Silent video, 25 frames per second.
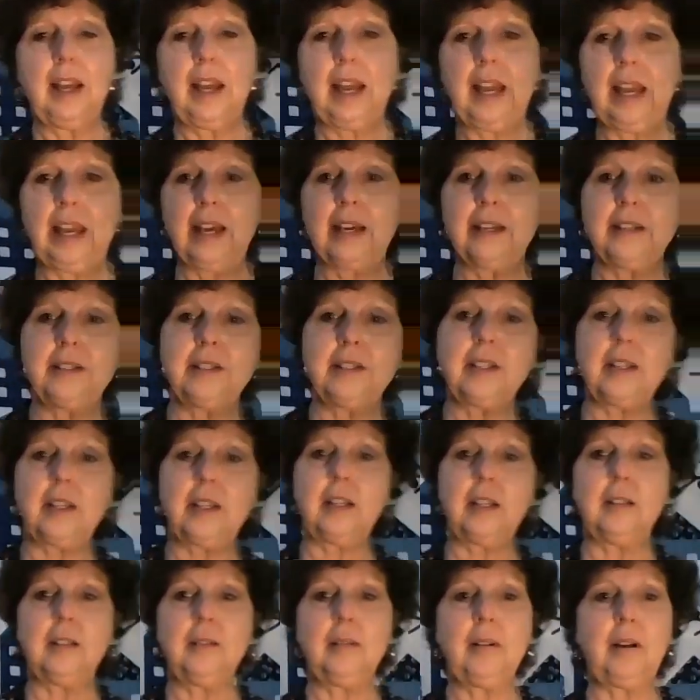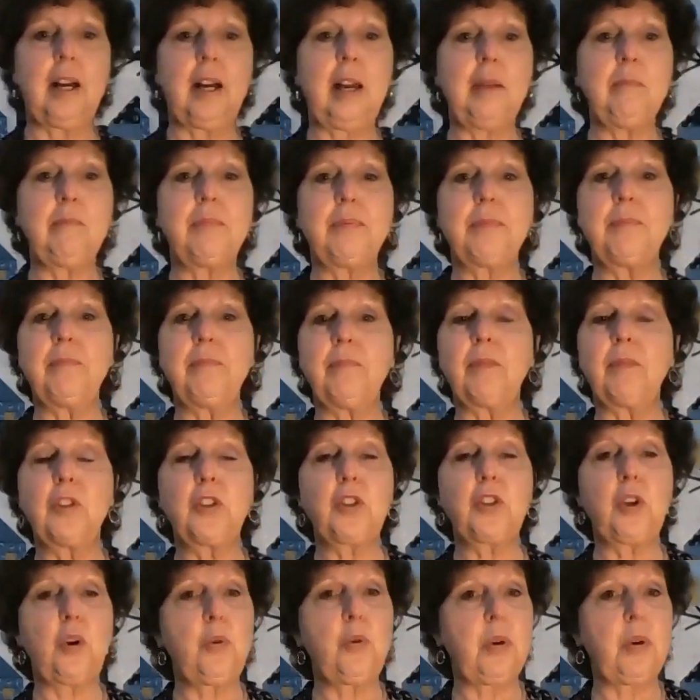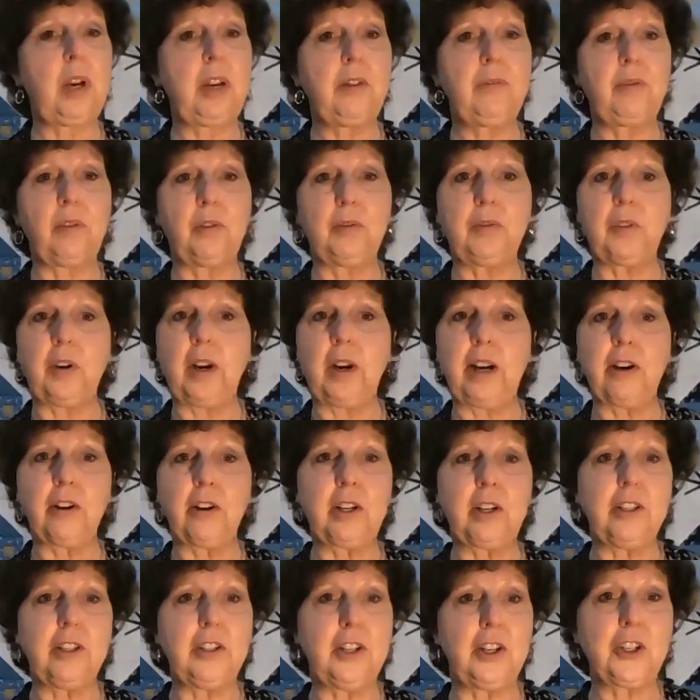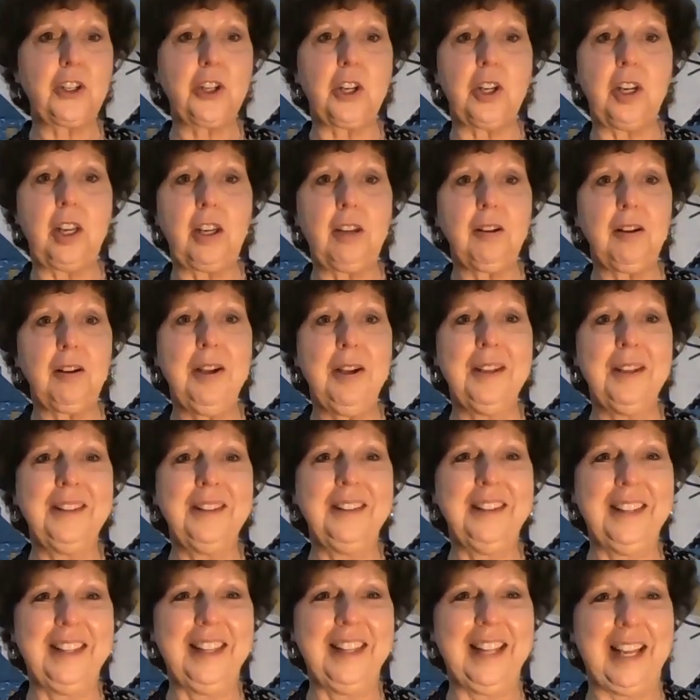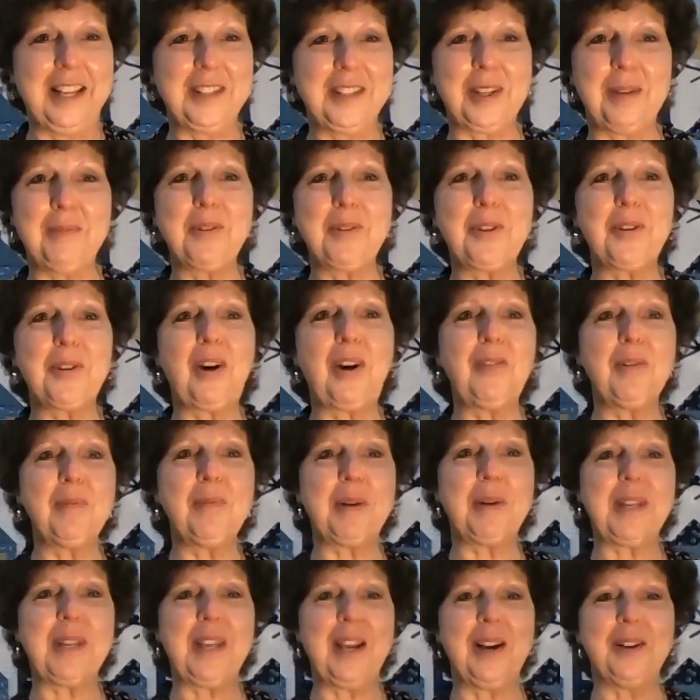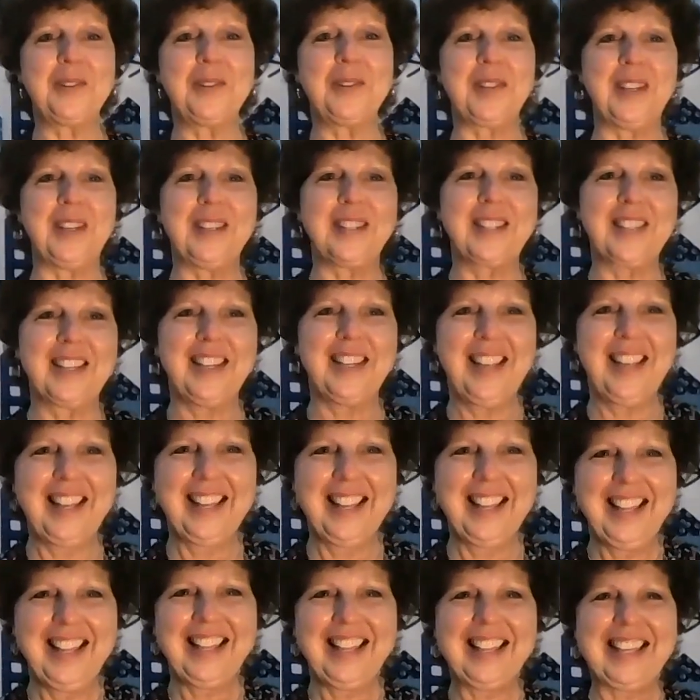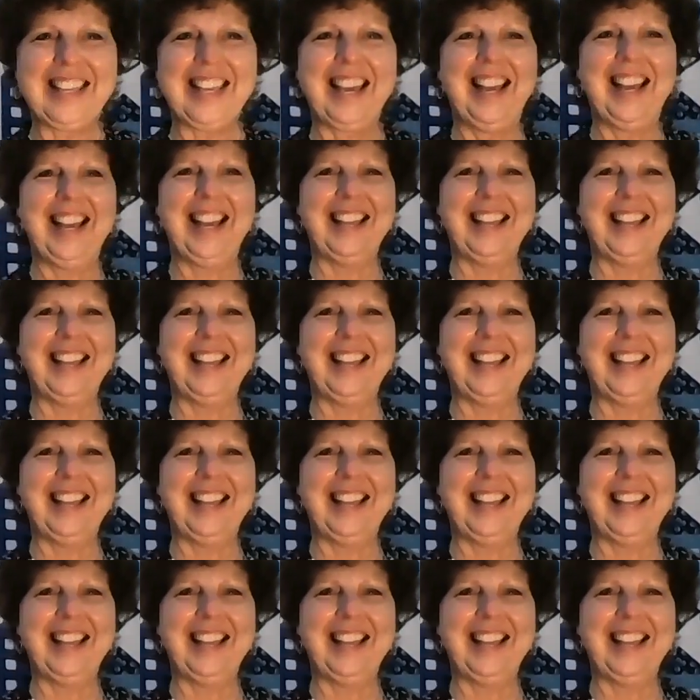And I'm so grateful for air conditioning, as I'm sure everybody else is. Yeah.